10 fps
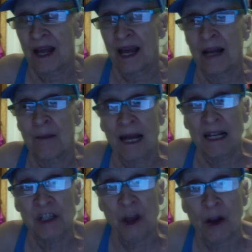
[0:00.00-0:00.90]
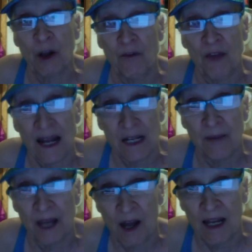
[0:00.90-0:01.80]
And I managed to get off
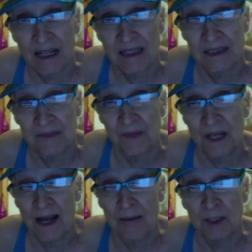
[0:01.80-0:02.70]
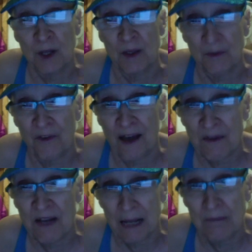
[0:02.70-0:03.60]
antibiotics. I was on them 5
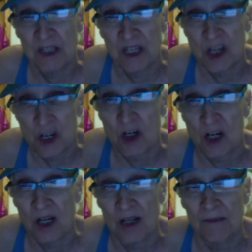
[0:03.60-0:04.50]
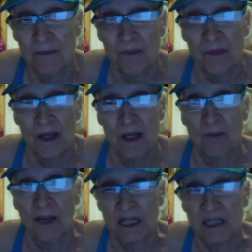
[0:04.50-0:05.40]
times a year
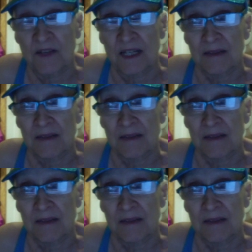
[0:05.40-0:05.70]
because of it.